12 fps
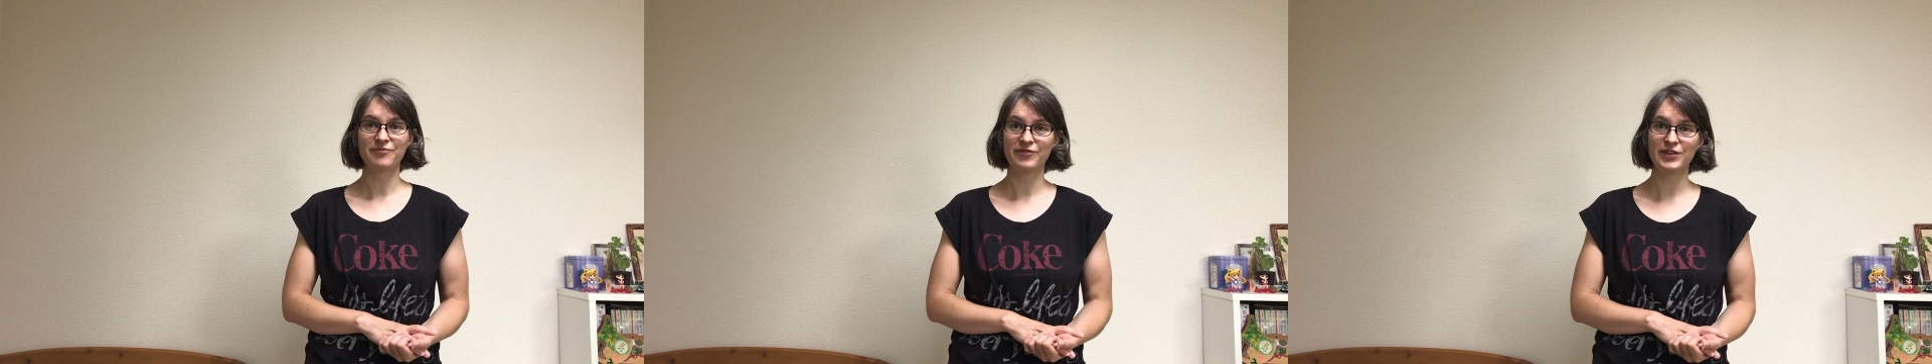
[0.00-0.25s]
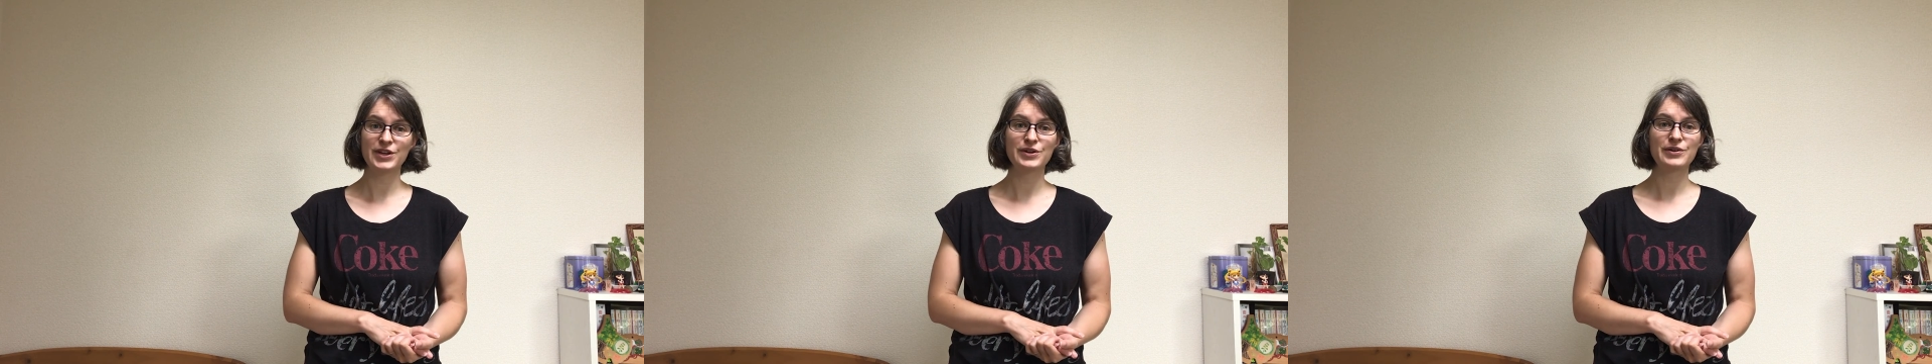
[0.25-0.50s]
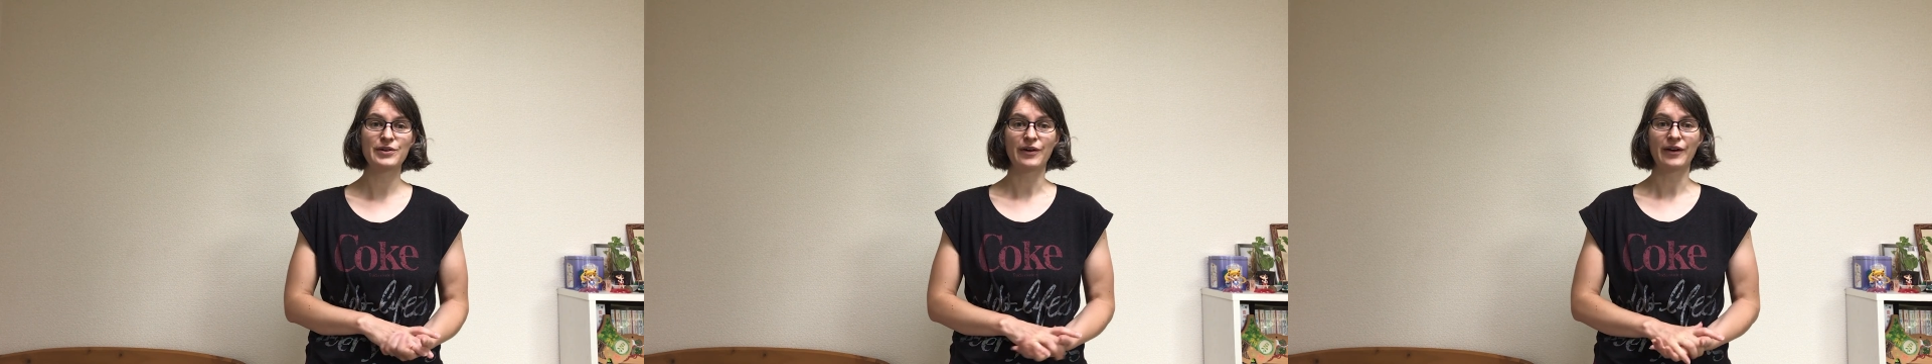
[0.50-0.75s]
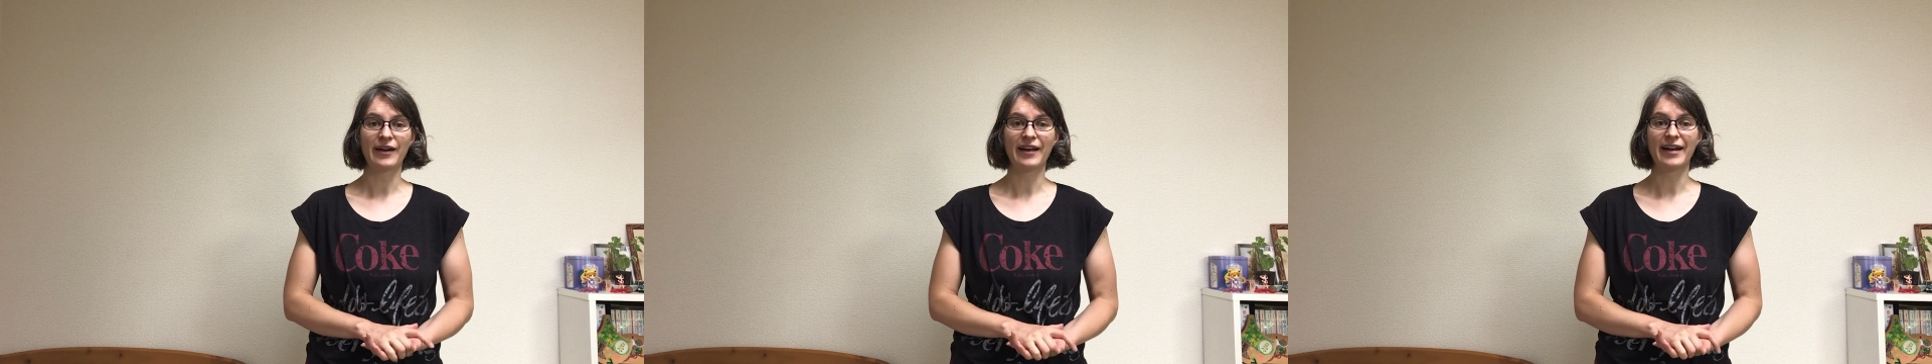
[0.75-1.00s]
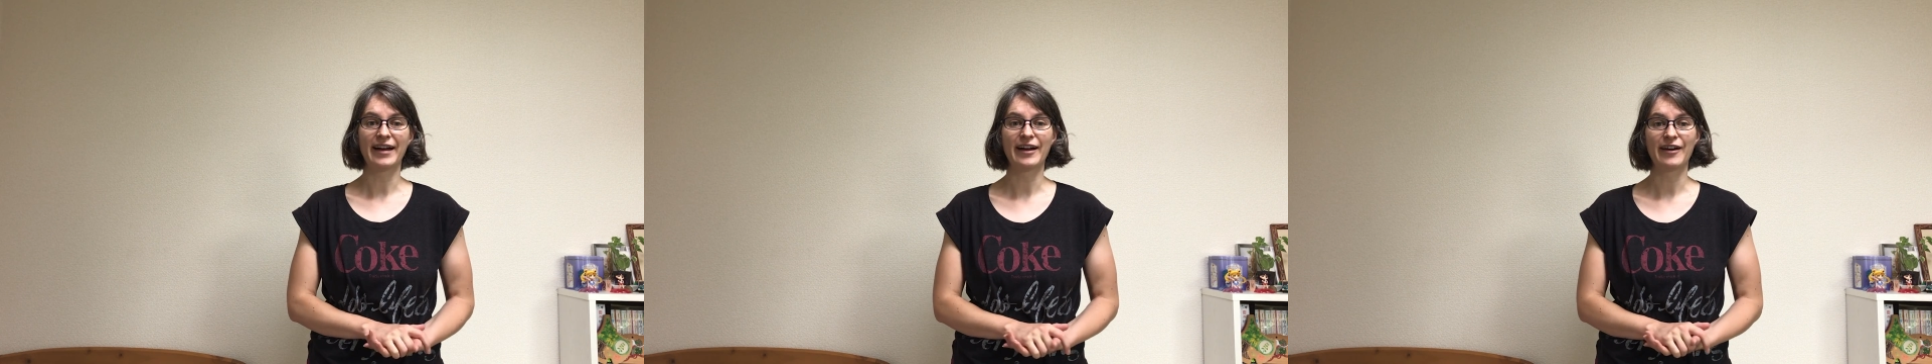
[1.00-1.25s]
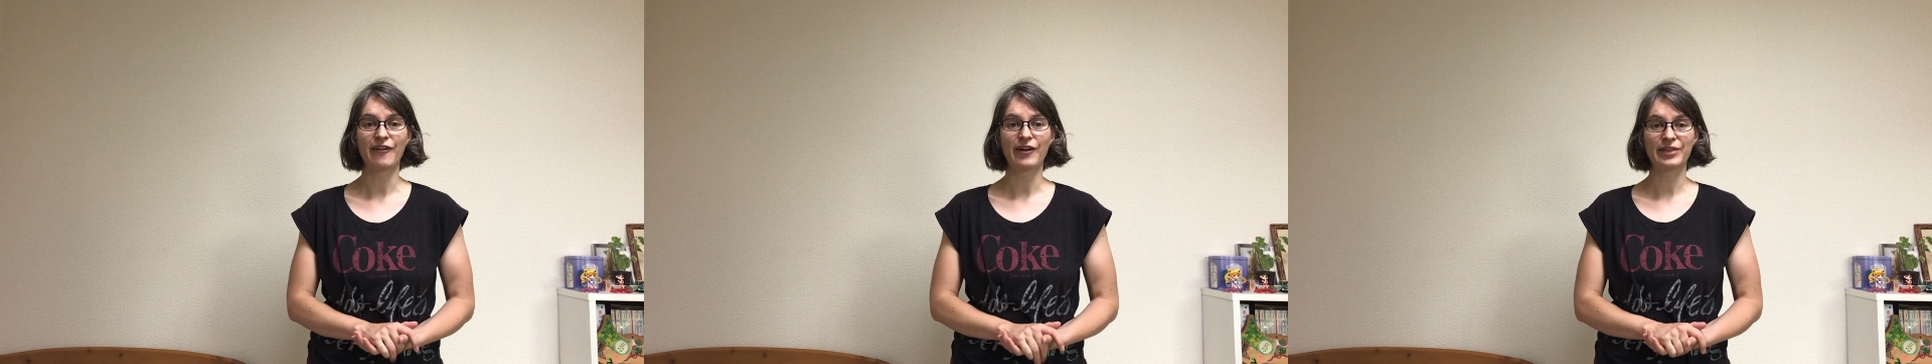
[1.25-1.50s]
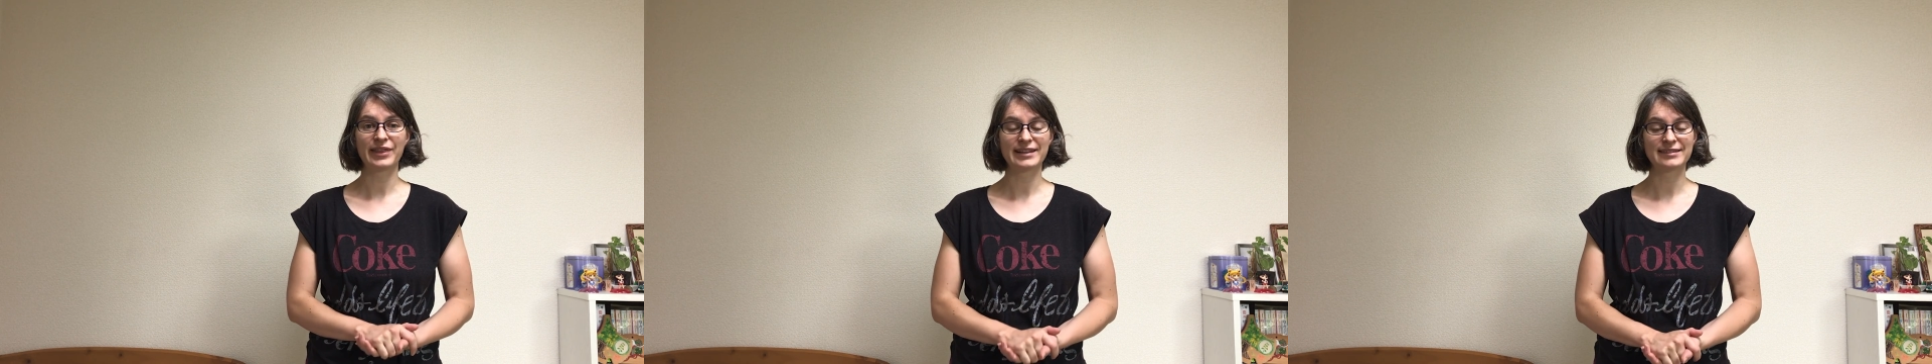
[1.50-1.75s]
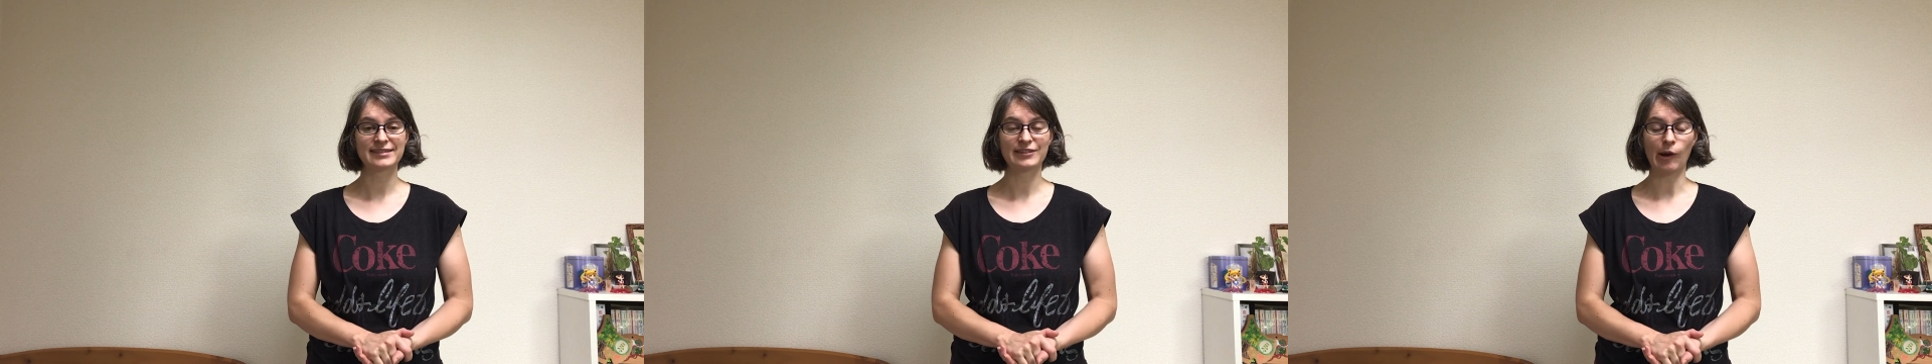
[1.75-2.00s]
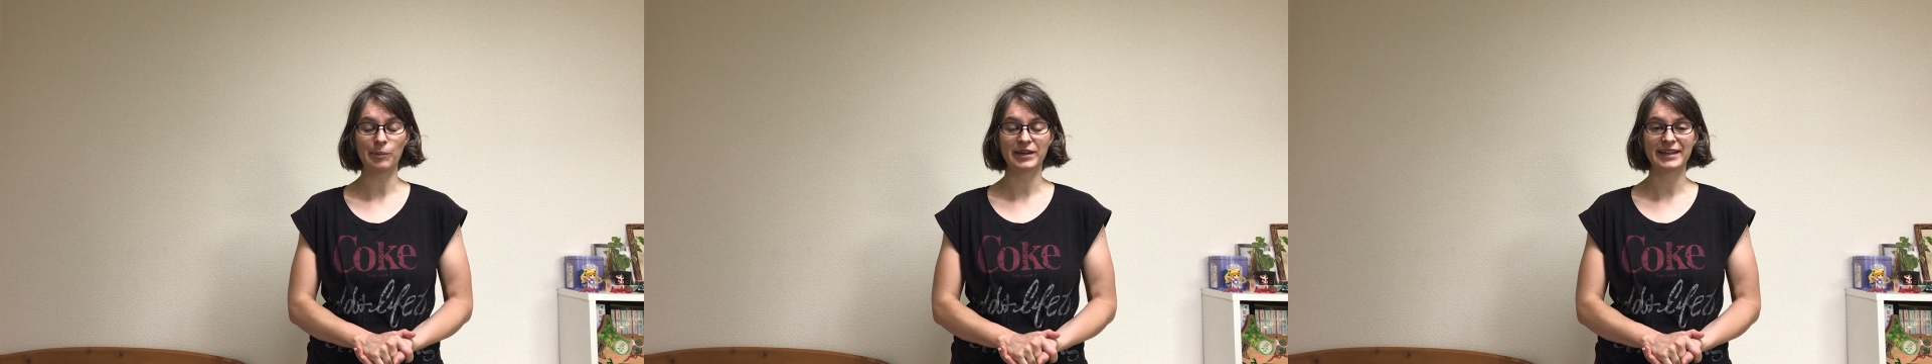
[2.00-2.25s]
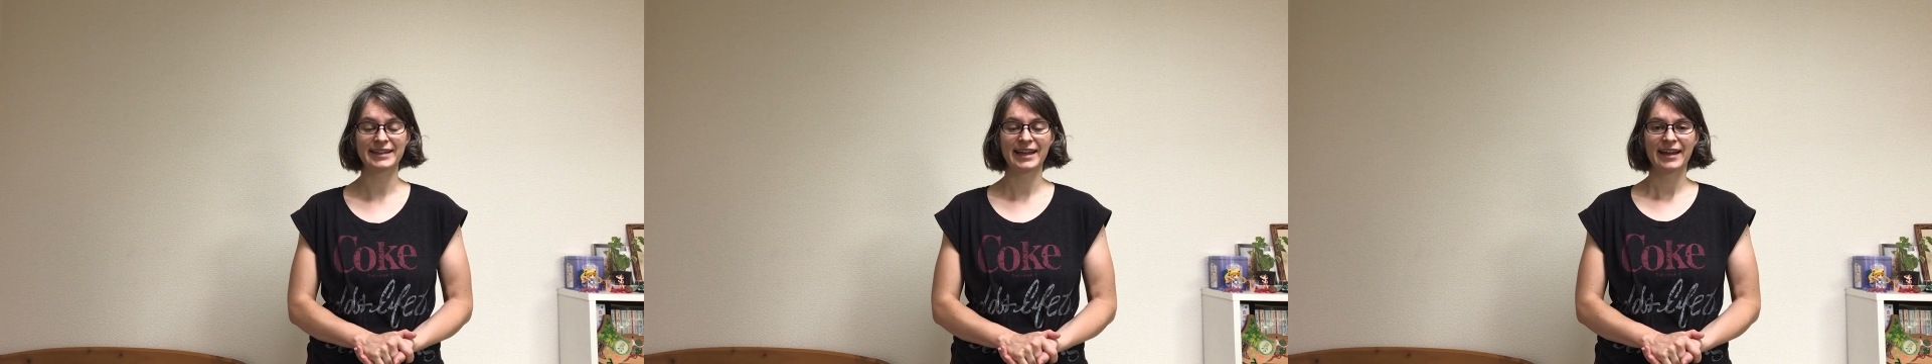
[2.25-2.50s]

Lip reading: view on this topic.